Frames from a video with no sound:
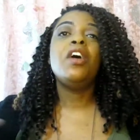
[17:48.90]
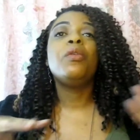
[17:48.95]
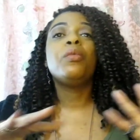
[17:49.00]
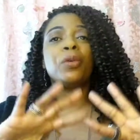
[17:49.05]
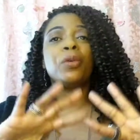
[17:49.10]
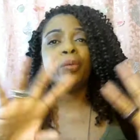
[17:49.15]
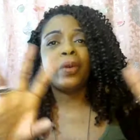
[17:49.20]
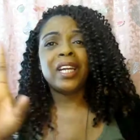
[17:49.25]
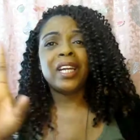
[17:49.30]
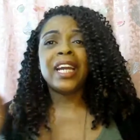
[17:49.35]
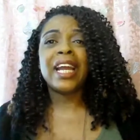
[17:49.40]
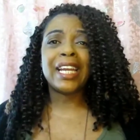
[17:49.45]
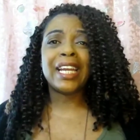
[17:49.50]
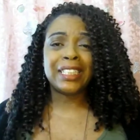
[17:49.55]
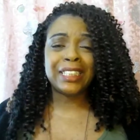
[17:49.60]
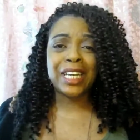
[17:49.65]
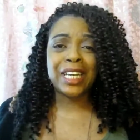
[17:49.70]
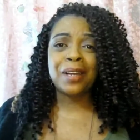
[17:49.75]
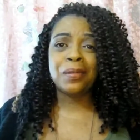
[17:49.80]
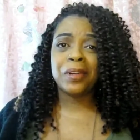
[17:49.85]
we're running out of
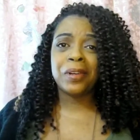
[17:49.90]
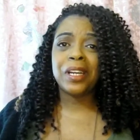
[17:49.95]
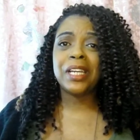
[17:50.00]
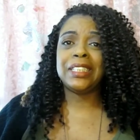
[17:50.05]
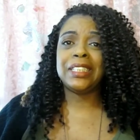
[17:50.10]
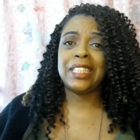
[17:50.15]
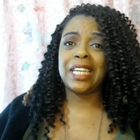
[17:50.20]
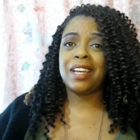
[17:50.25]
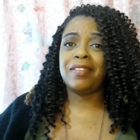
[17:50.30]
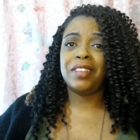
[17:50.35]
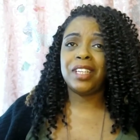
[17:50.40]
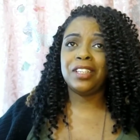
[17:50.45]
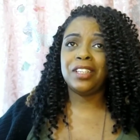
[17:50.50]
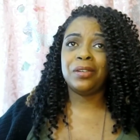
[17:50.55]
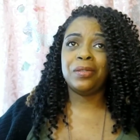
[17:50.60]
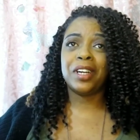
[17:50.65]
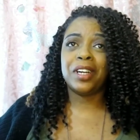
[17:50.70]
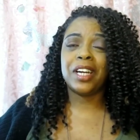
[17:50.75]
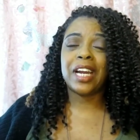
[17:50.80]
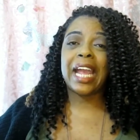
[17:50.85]
time, right? Because I have to get to
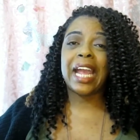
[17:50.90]
work.